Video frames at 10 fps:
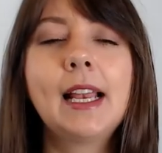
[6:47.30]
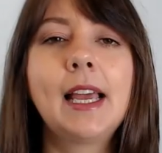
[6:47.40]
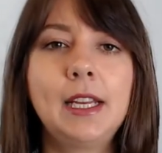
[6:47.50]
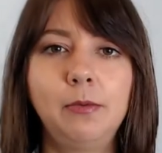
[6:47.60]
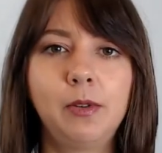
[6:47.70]
tell
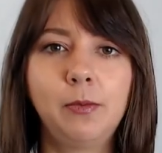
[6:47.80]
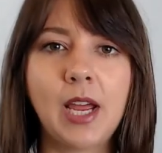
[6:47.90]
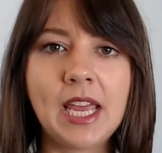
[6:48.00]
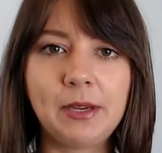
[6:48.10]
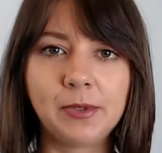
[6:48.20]
anyone
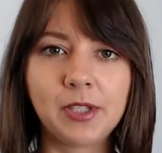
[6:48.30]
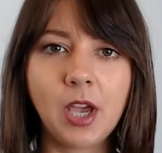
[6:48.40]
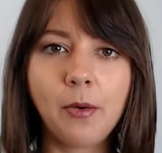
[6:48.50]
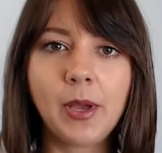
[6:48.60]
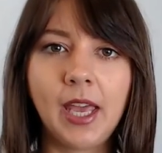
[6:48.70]
where he was
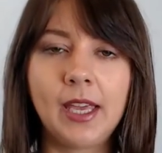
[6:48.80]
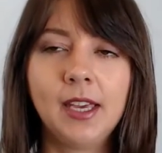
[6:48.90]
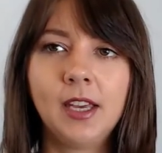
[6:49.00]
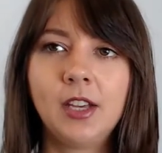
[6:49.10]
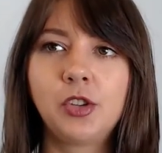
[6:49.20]
going,